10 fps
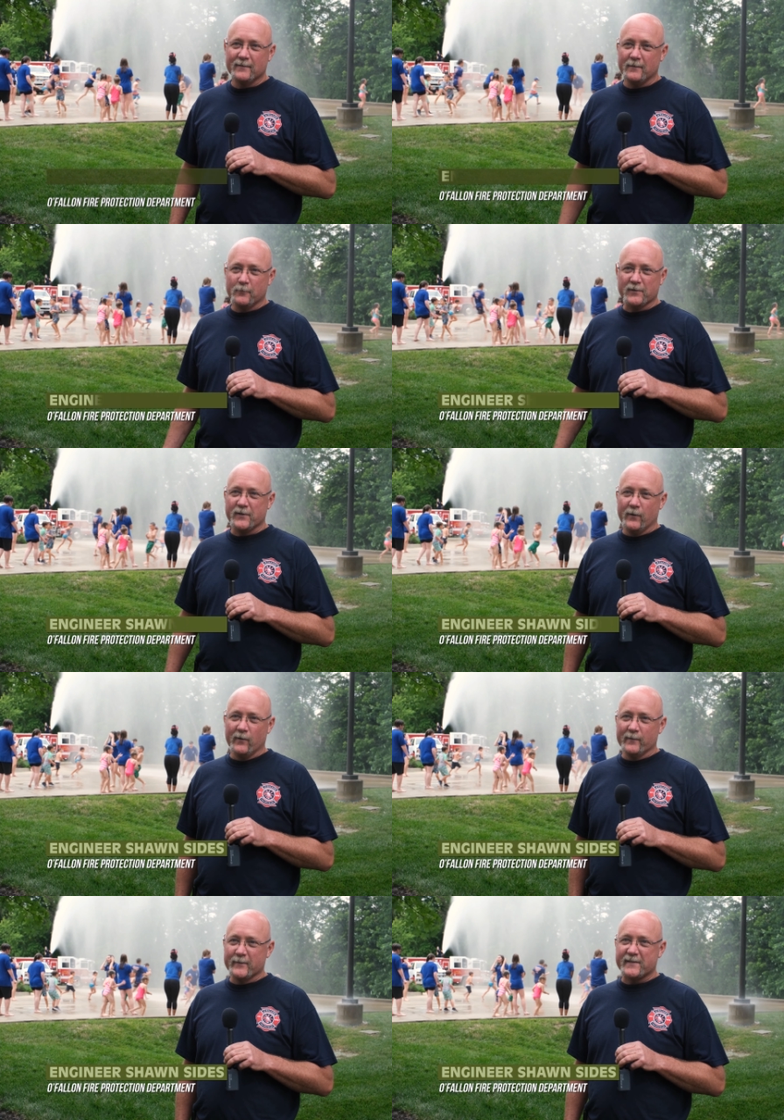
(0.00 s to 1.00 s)
Uh, we're
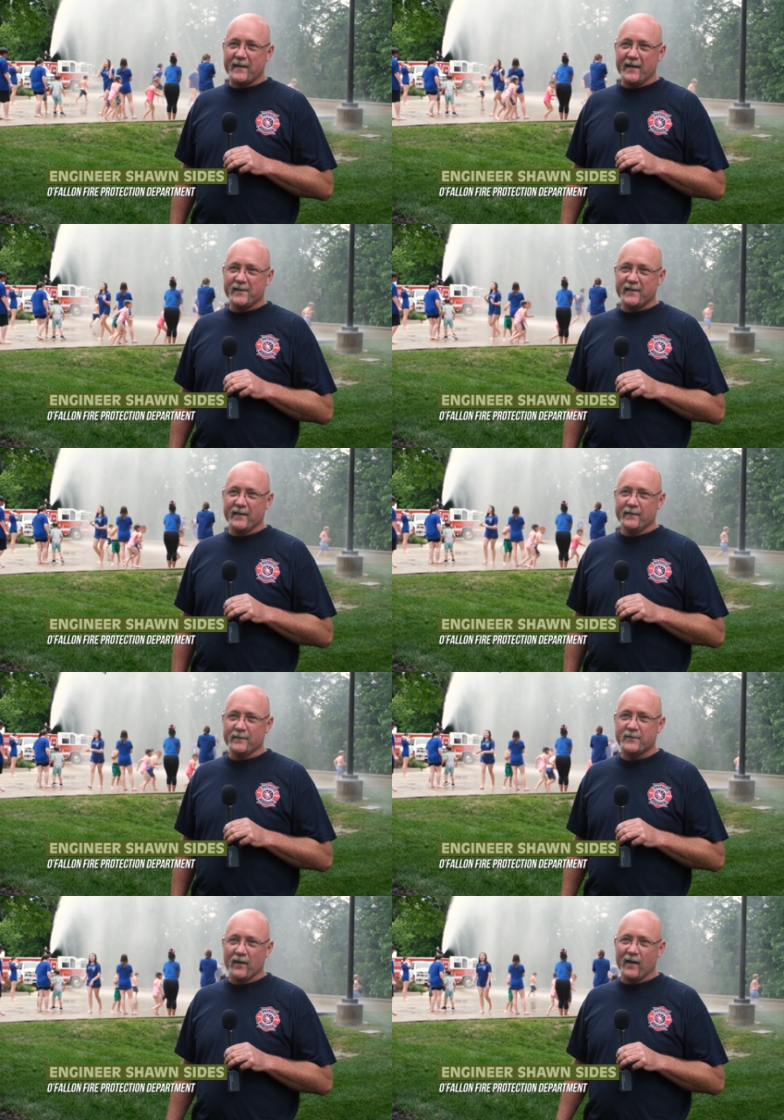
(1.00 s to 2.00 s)
showing them the station,
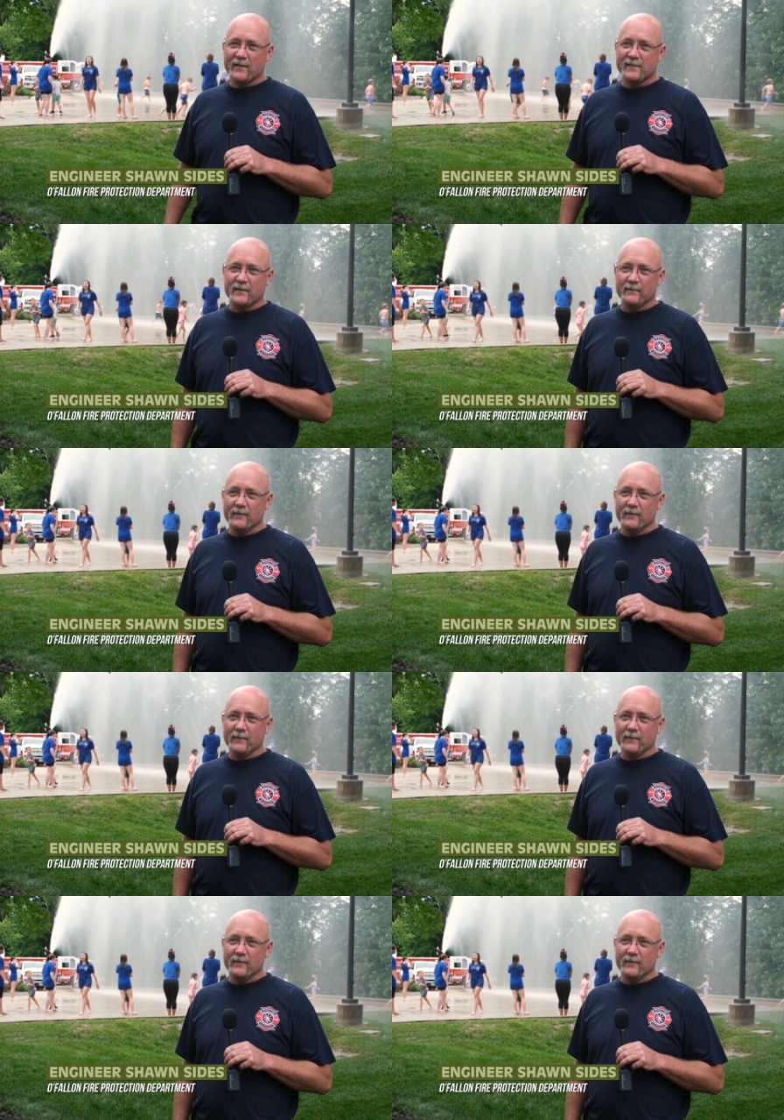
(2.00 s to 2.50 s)
the trucks, and